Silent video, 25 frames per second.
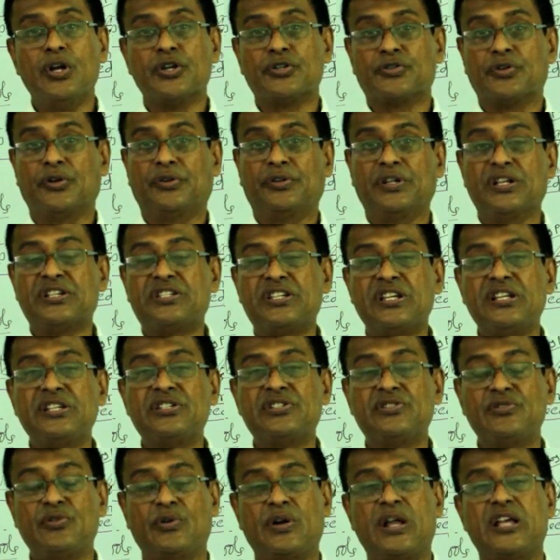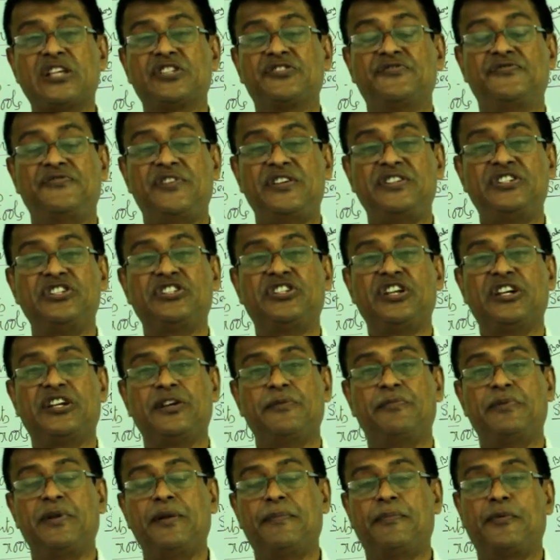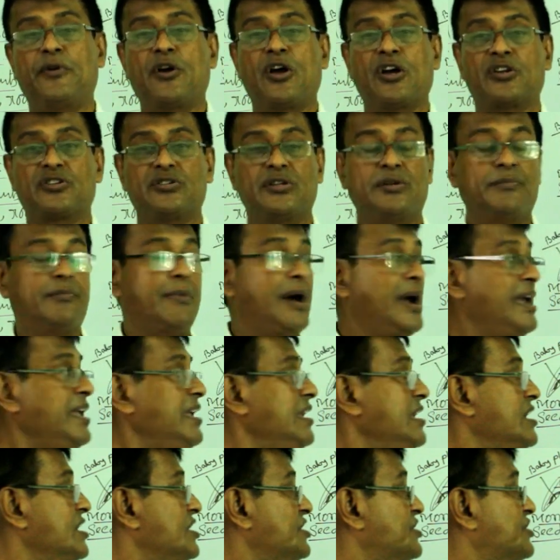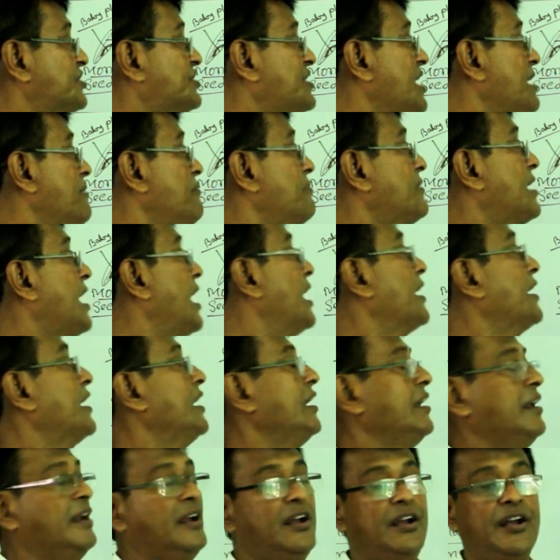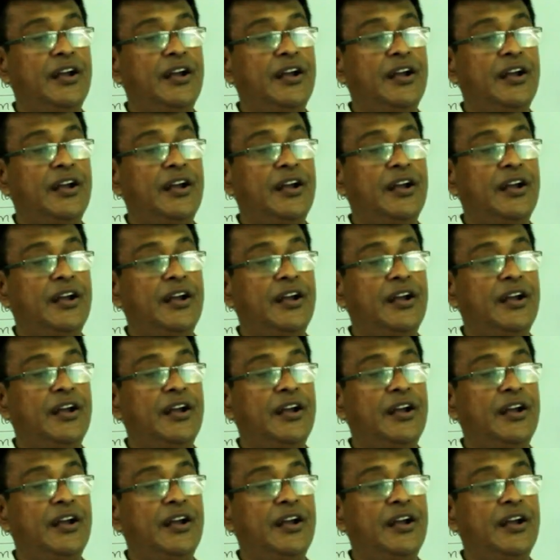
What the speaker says: So this is known as vegetative reproduction by stem cutting.